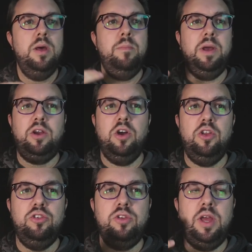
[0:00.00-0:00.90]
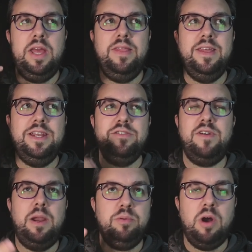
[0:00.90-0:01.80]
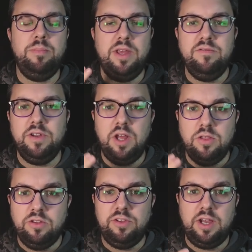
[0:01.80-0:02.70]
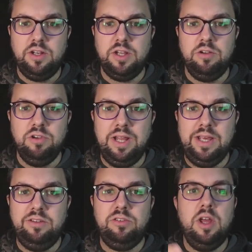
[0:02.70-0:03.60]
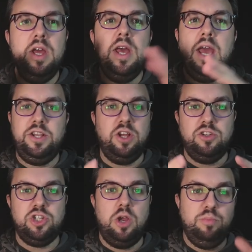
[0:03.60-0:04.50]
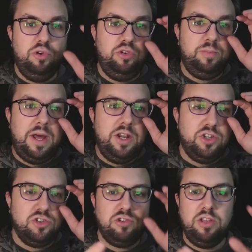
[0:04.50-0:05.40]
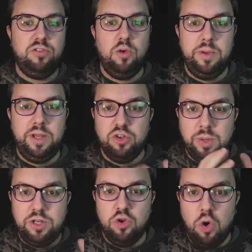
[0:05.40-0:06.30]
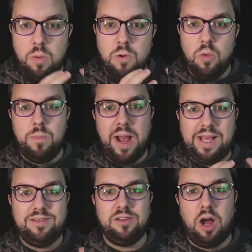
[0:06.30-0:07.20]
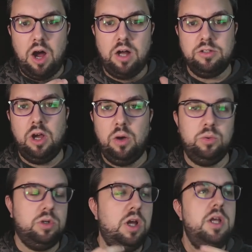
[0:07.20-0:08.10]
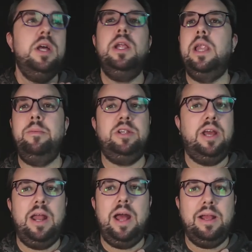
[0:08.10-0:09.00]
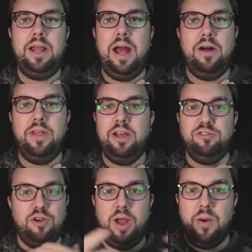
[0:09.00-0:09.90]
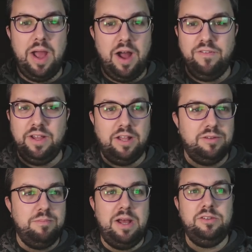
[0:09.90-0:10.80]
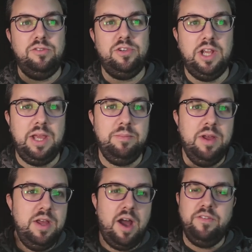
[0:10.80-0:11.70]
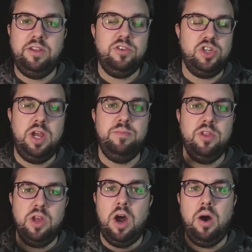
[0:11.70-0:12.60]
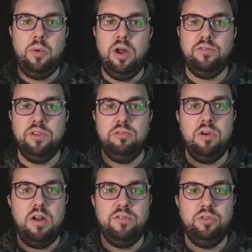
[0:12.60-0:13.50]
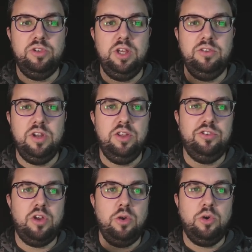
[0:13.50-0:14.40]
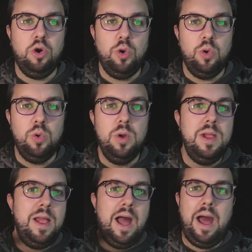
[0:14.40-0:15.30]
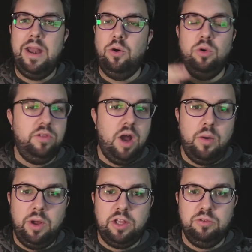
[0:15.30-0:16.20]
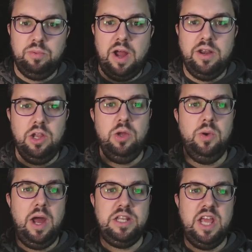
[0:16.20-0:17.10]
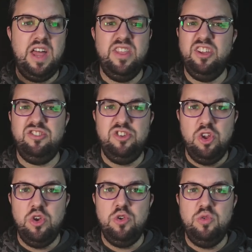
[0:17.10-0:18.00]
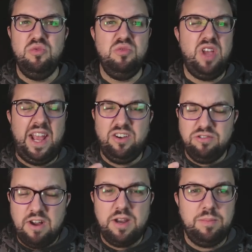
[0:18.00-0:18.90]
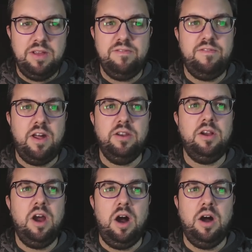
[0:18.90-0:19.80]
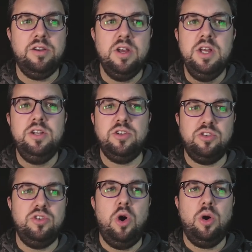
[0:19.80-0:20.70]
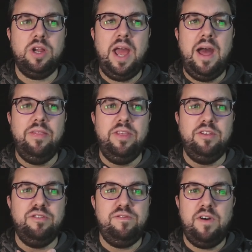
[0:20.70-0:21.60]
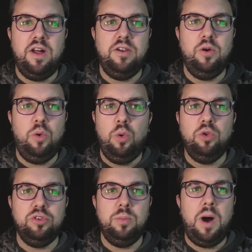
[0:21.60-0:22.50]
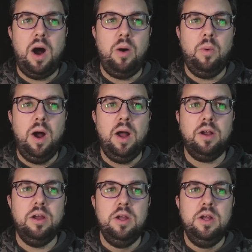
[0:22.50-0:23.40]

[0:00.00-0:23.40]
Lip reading: because in the developer update video that Second Dinner released, it does show Bruce Banner just transforming into a normal base art Hulk. Let me just get it out there straight away. I think that's a massive shame. I think it's a shame that the artwork for the Rivals season is so cool, and all of the artwork is brand new, and yet this new incredibly fun card does not get this fun, awesome artwork,